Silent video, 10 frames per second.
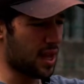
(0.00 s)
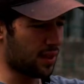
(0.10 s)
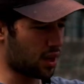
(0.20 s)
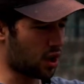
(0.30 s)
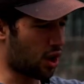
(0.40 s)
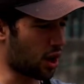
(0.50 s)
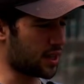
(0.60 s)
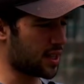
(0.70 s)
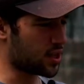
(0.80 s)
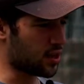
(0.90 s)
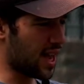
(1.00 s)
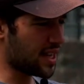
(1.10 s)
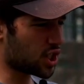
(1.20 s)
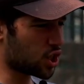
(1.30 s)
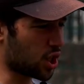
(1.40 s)
the cart. So that is
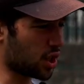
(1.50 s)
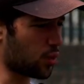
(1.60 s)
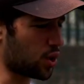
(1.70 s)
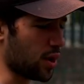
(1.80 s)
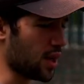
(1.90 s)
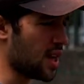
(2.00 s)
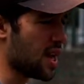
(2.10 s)
the shot that we're doing.